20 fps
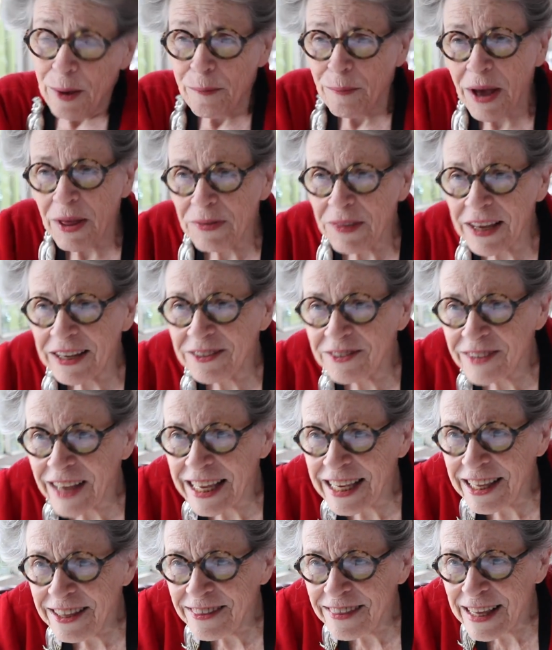But the
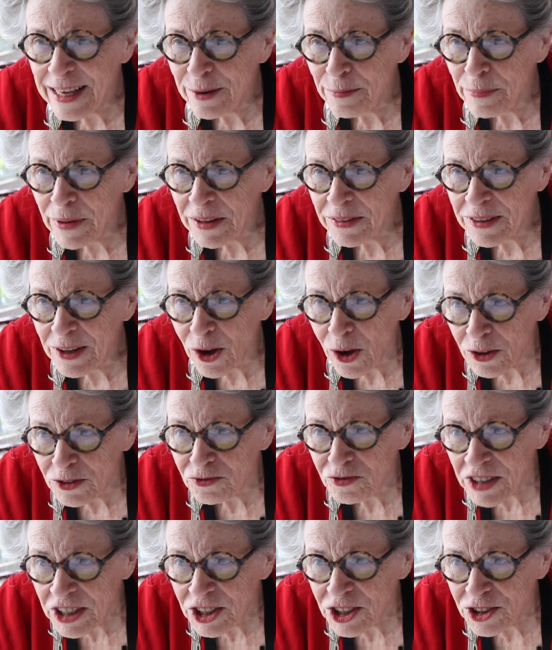exciting thing about the
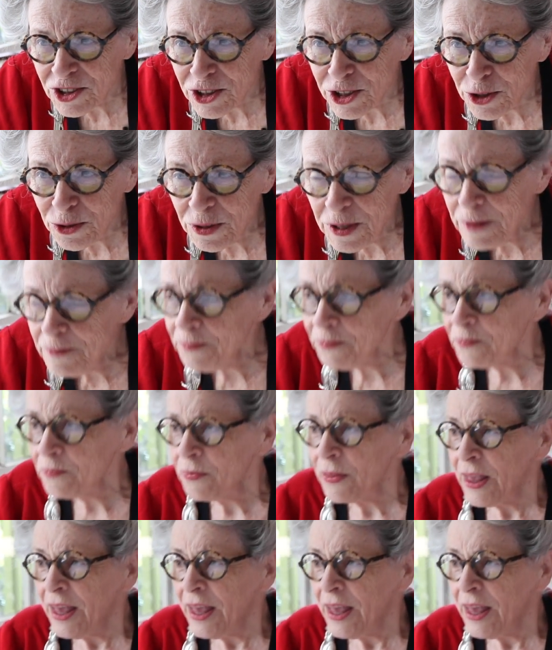vintage clothing,